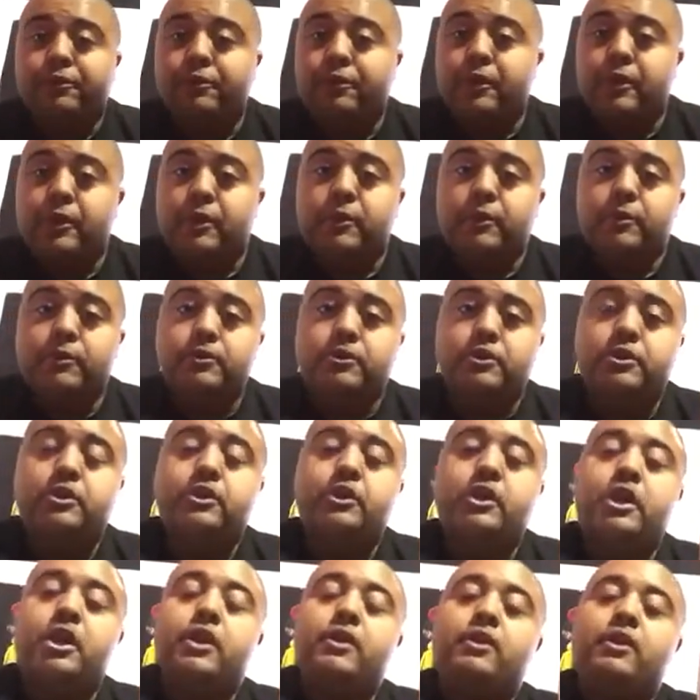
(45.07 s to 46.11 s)
for years,
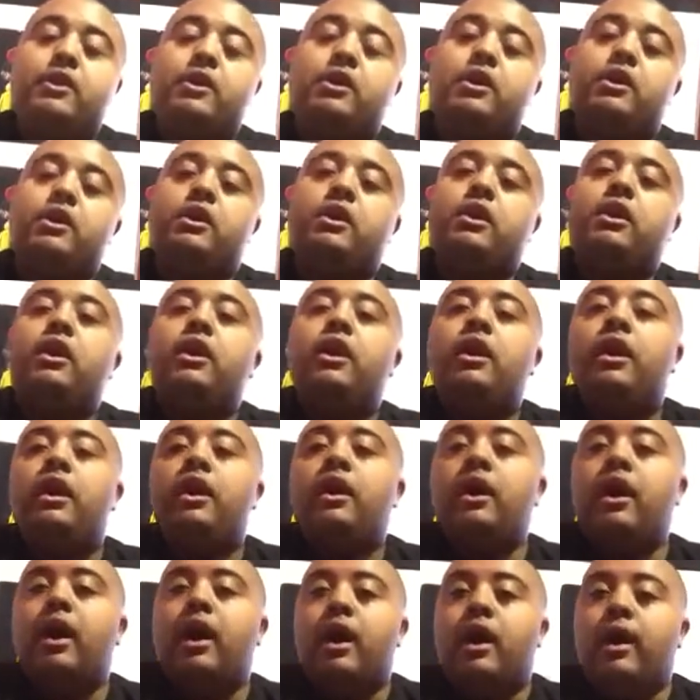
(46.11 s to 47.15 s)
and
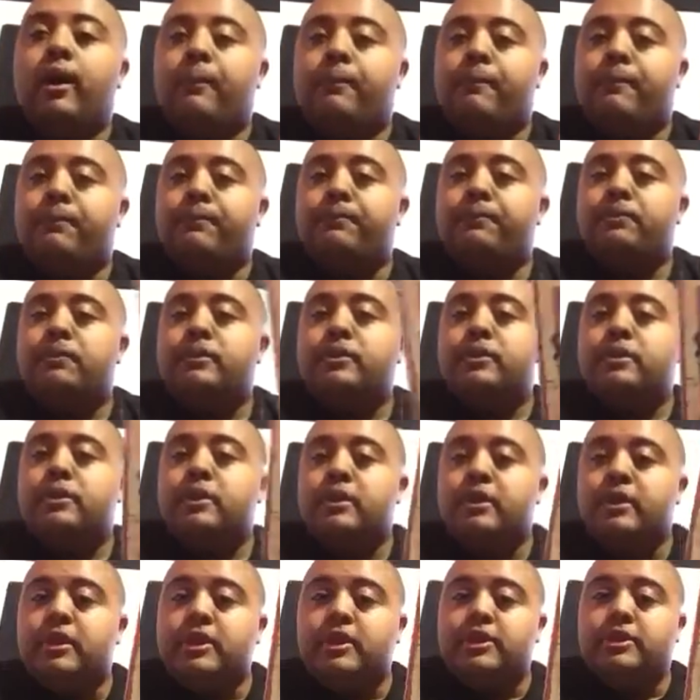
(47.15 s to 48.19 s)
then
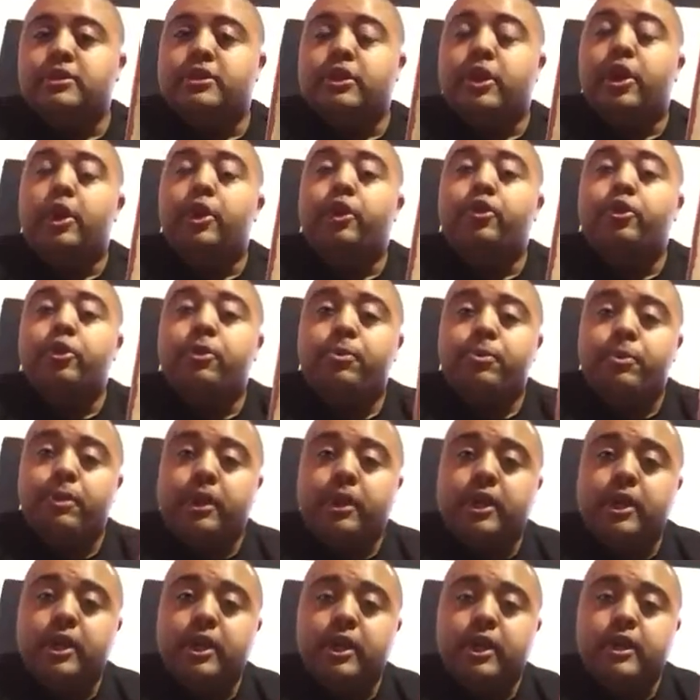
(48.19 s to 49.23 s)
group
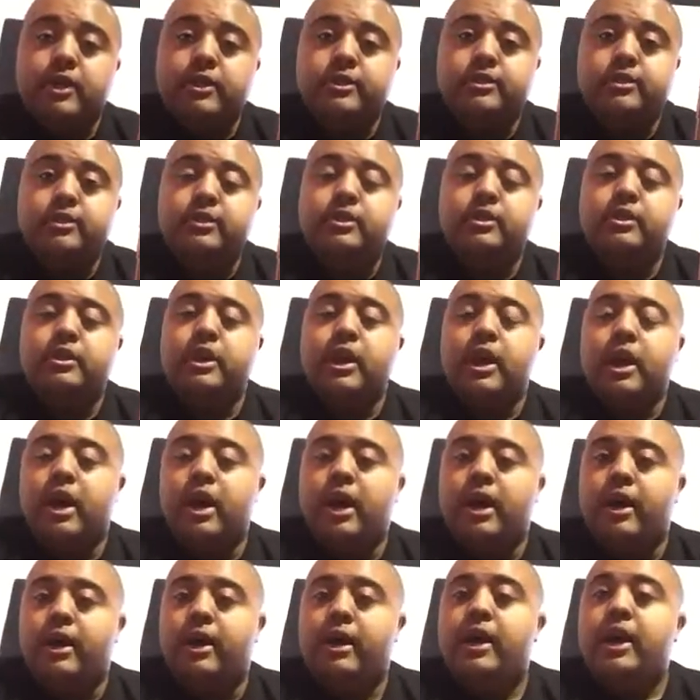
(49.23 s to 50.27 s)
of kids
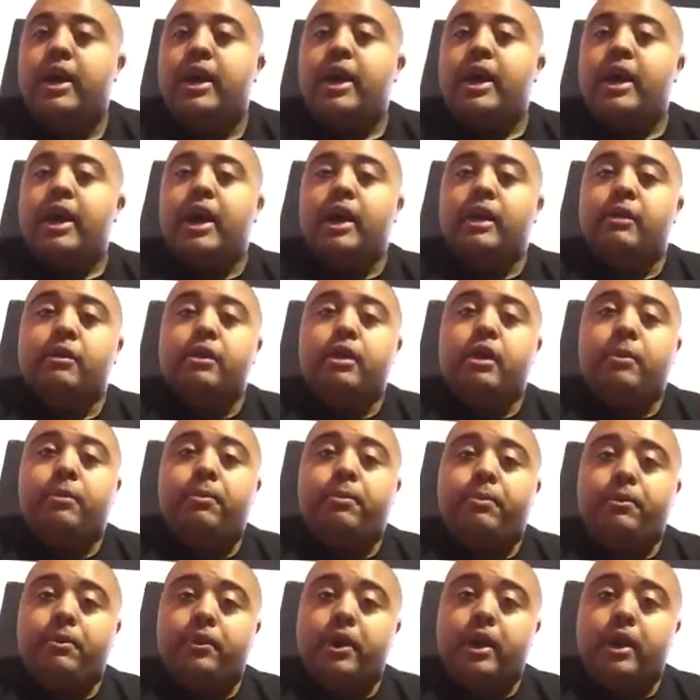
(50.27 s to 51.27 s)
end up,